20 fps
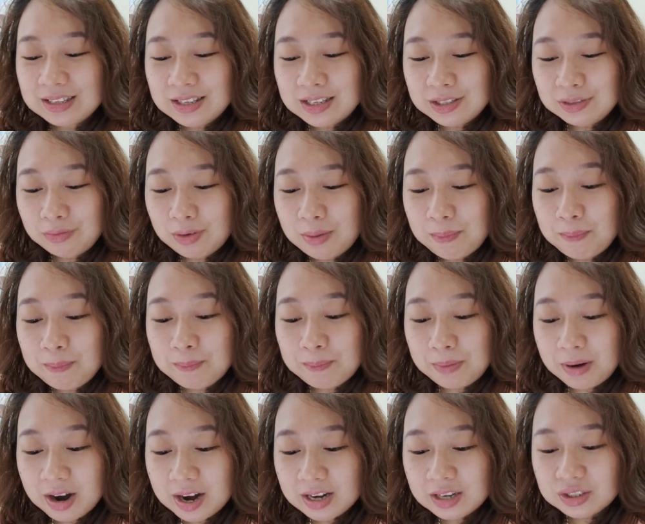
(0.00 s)
This is from
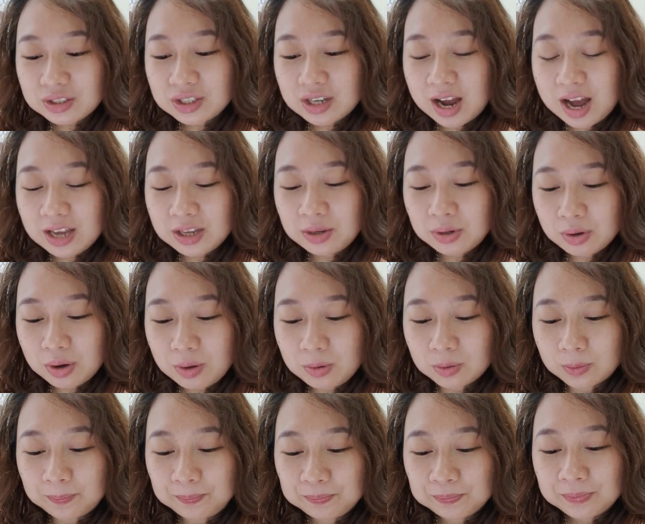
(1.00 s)
Park
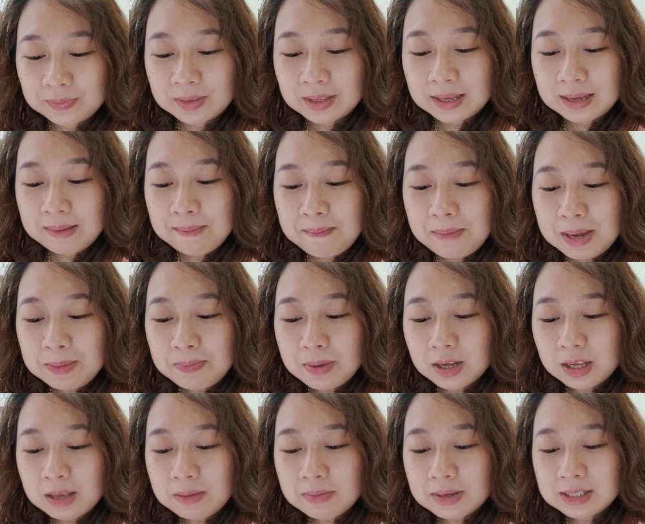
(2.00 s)
Chayong. May
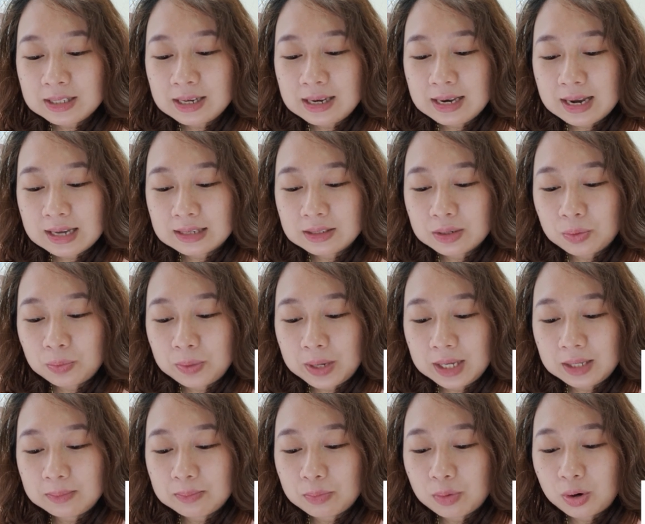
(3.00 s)
pakiba sila sa
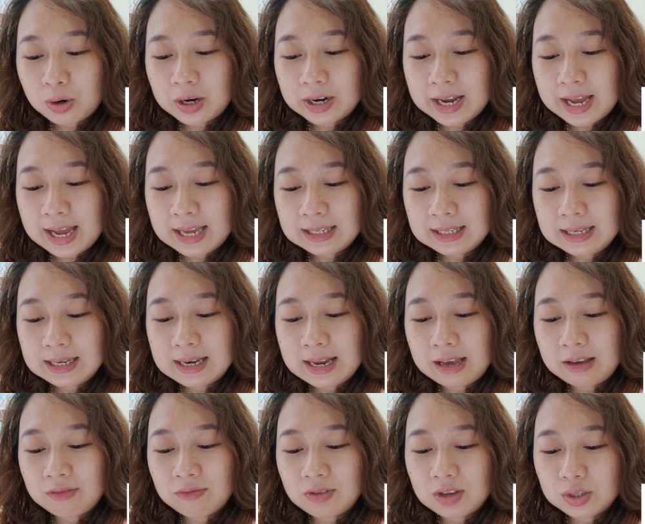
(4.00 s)
wait mo or any
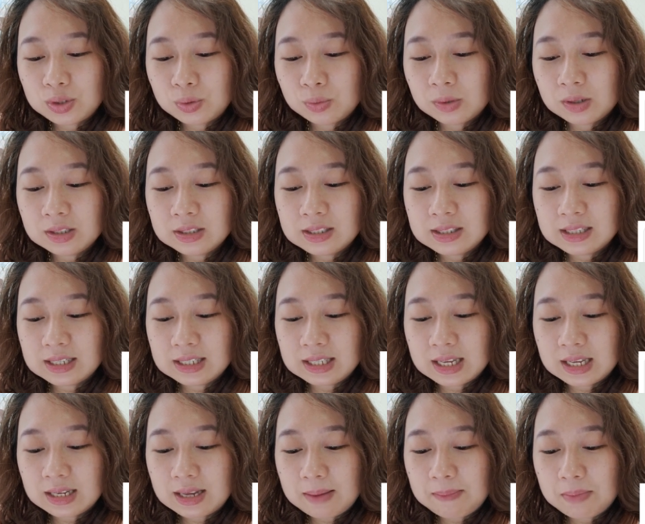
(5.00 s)
like visuals,
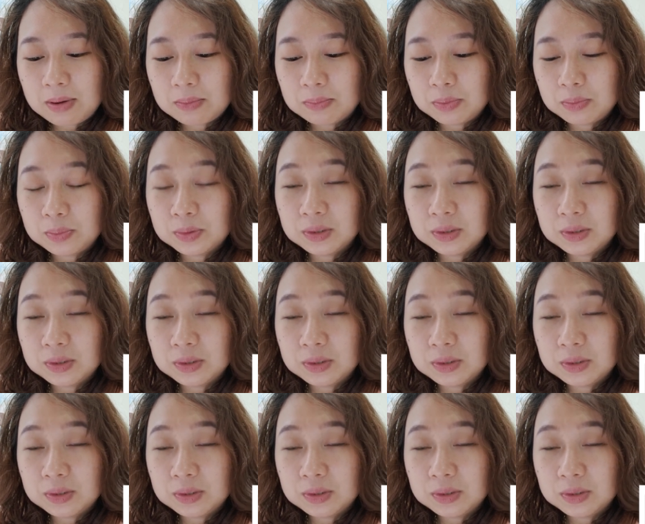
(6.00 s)
ganyan, kapag